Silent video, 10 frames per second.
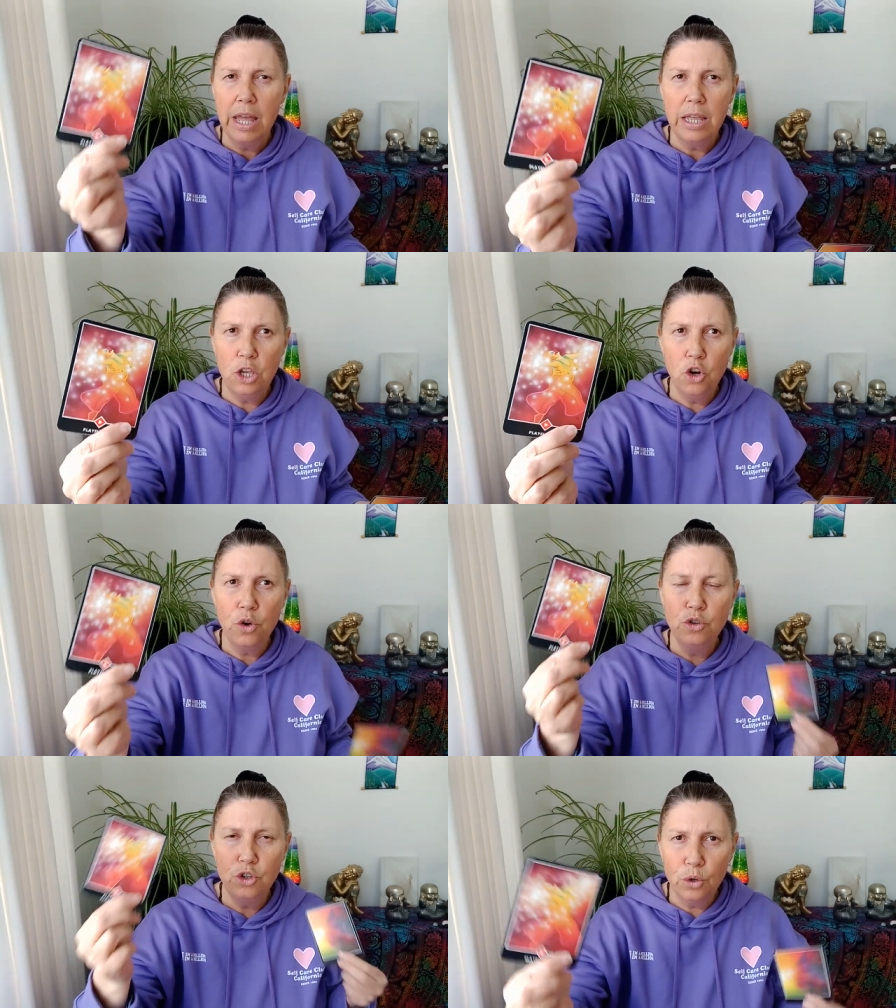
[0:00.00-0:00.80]
You know,
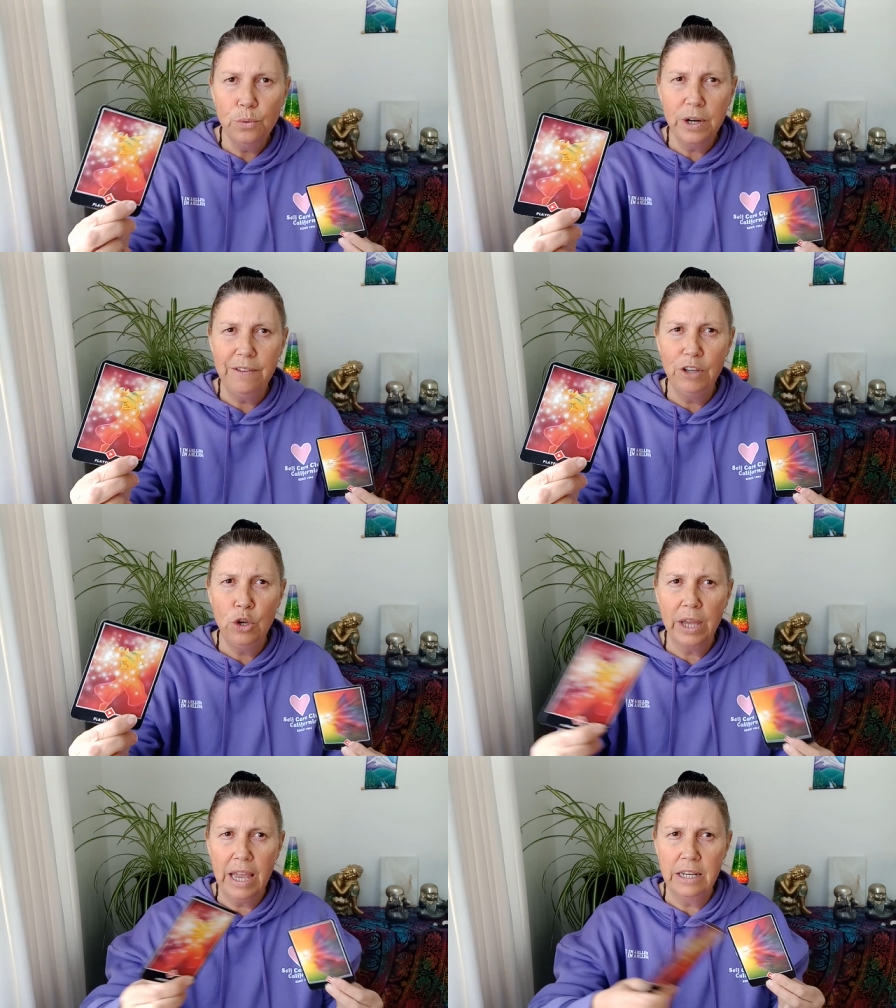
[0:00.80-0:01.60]
do whatever you
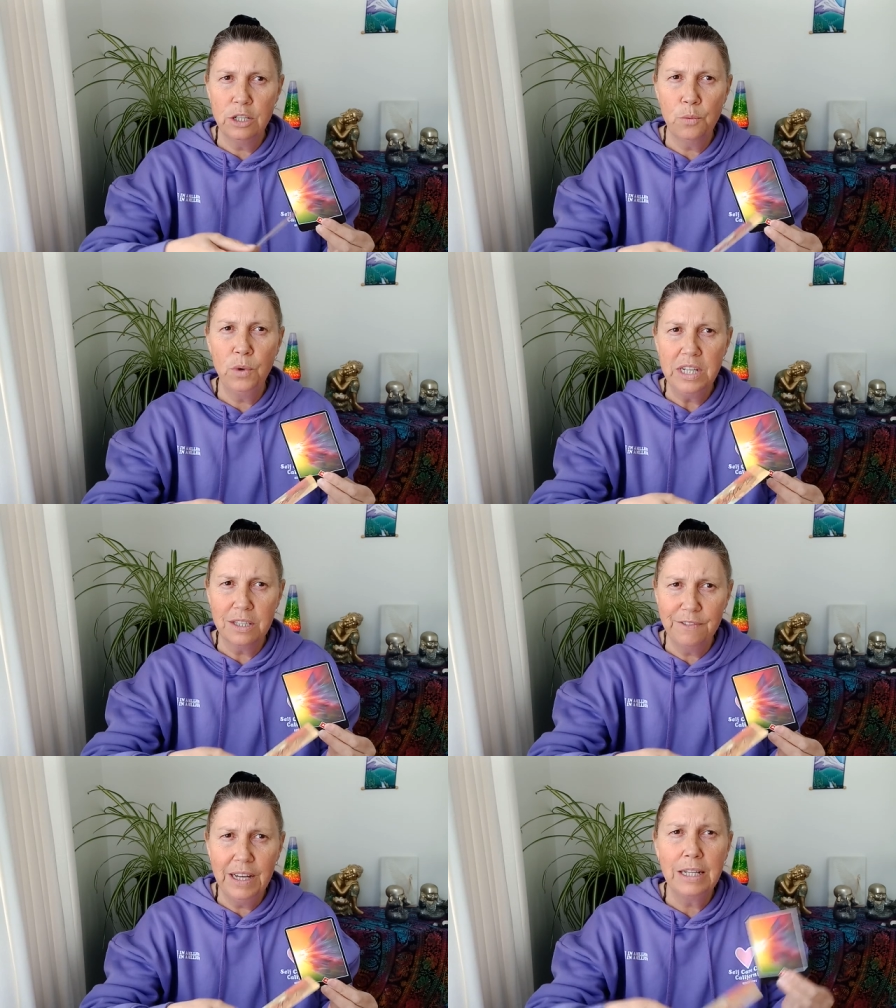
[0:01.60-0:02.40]
can. To, when it's
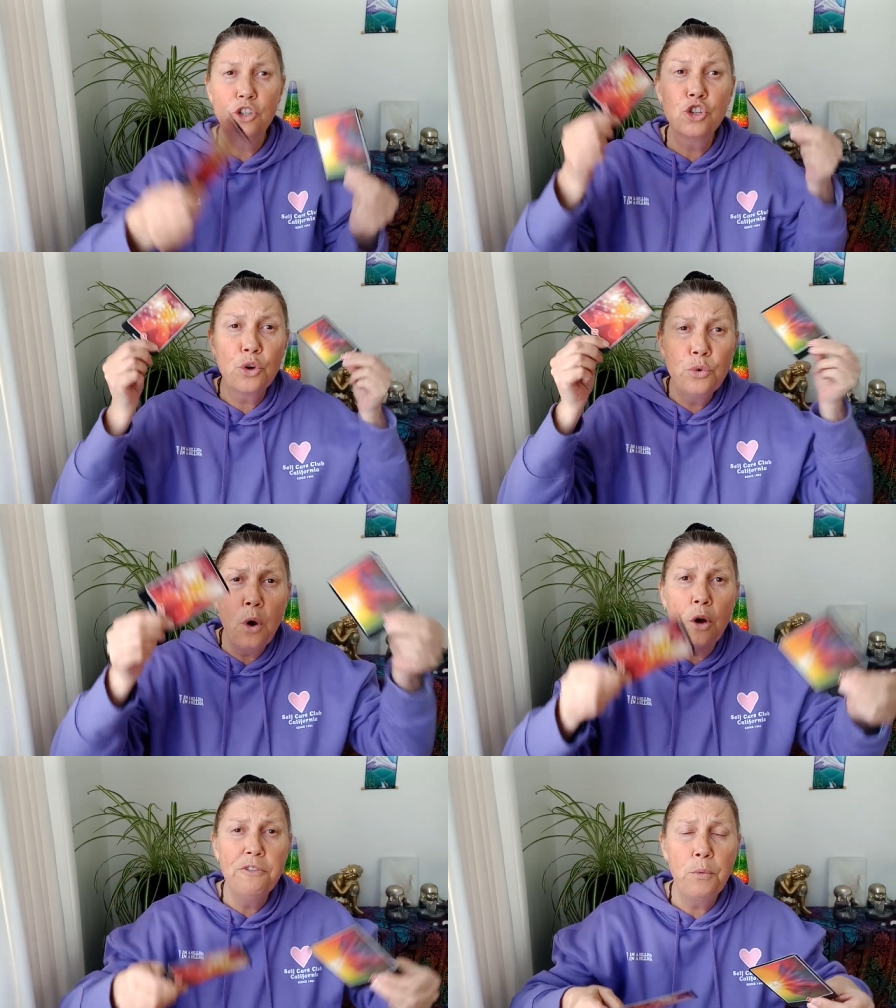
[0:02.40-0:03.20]
feeling too
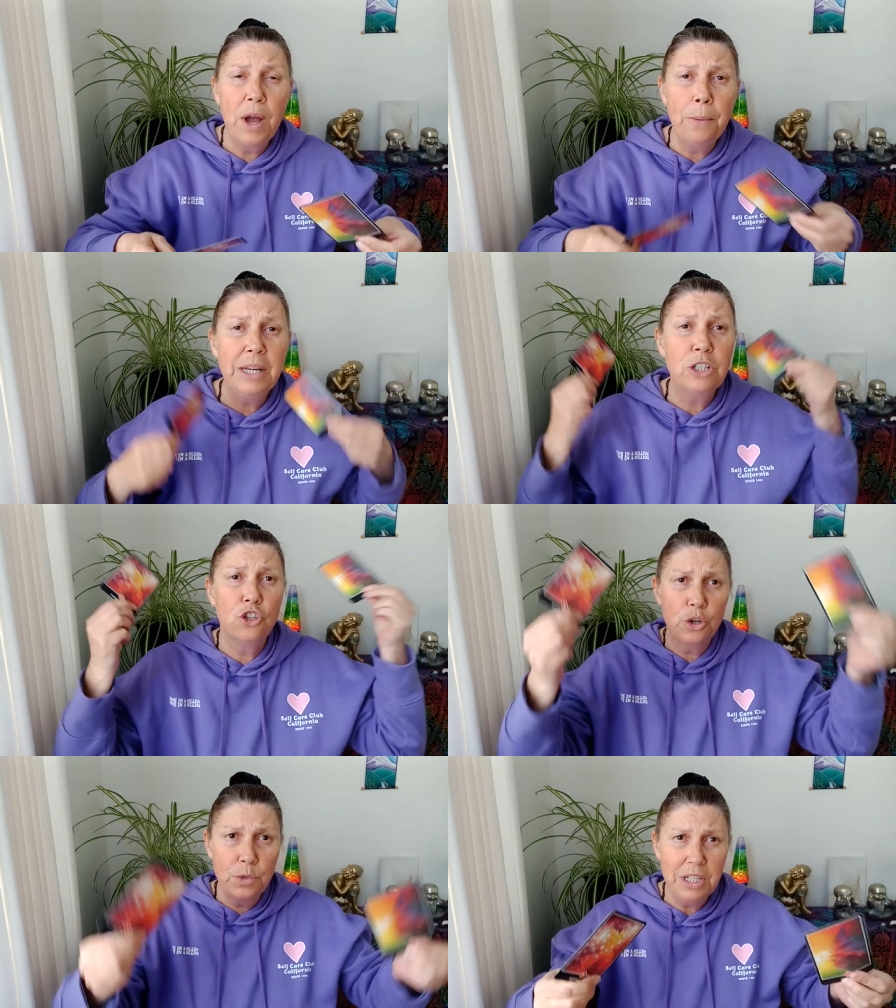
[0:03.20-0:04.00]
overwhelming and
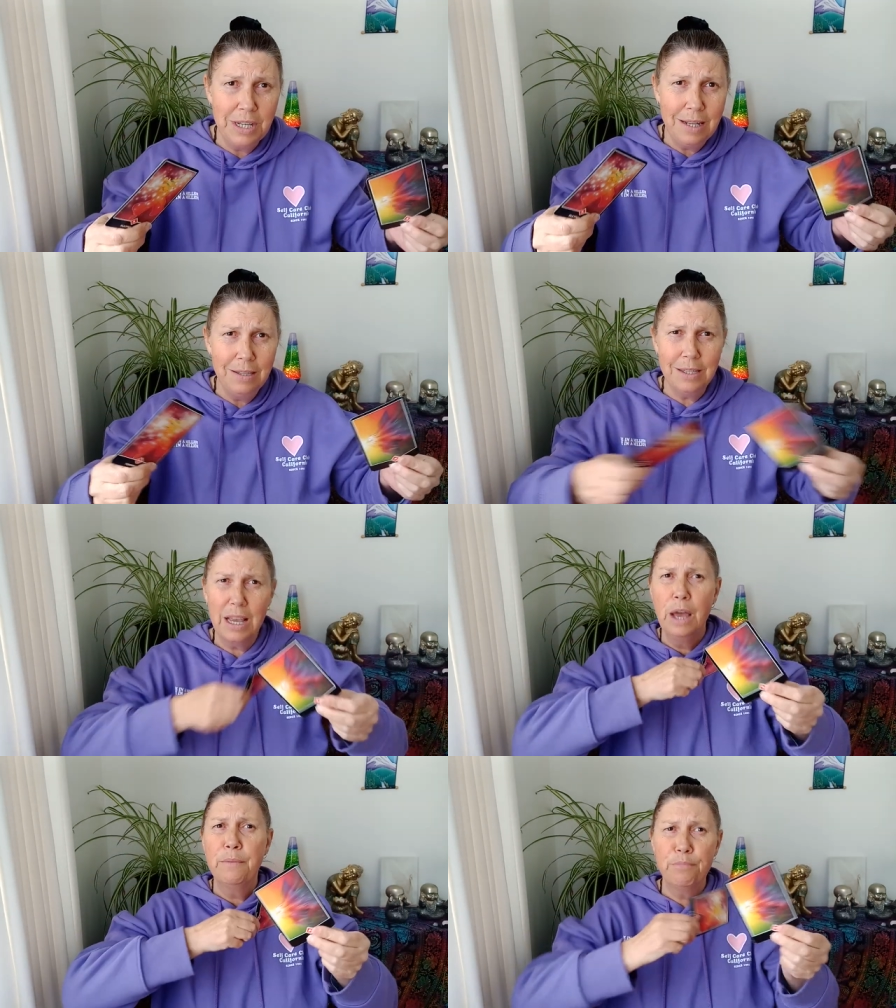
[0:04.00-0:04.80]
too intense,
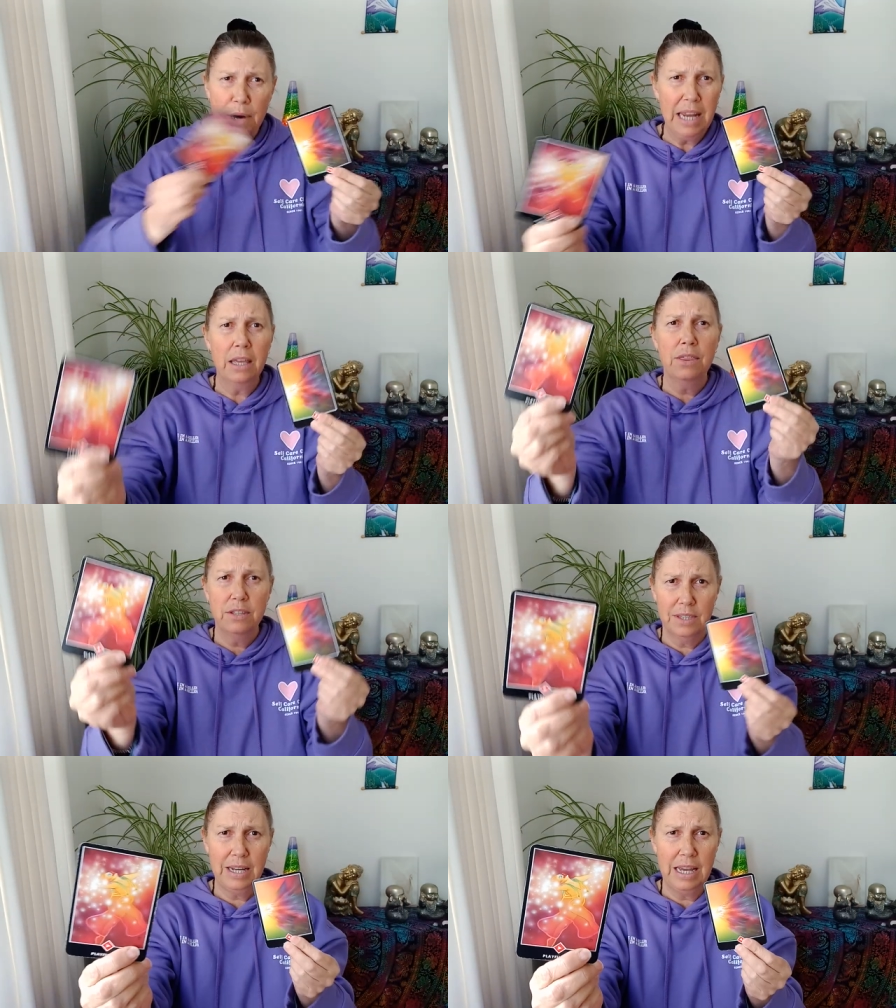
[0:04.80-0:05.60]
break the
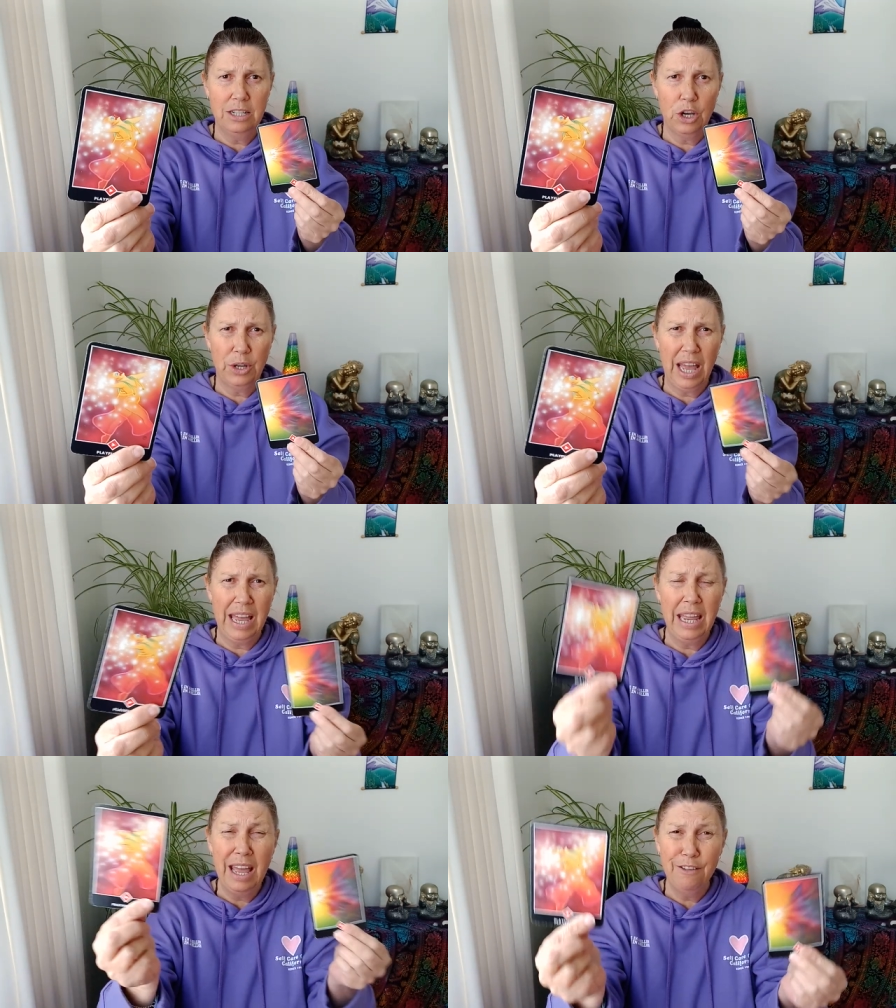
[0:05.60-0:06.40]
state.
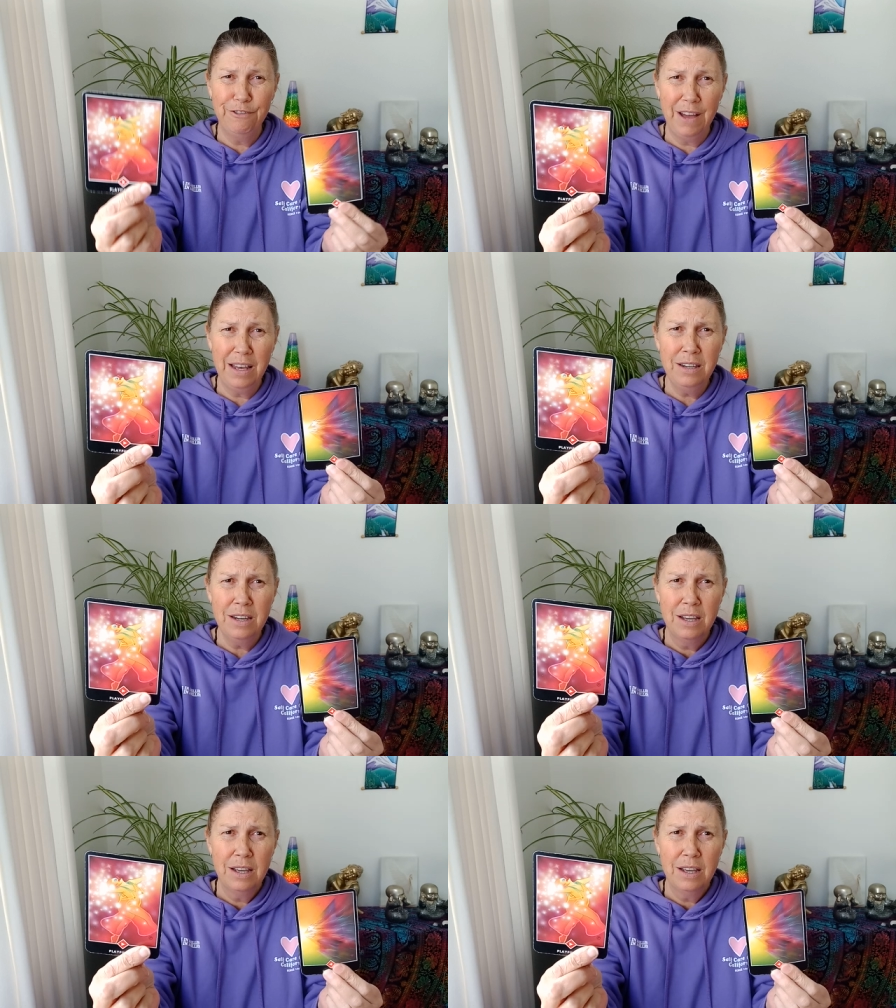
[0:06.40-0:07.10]
Okay, have fun.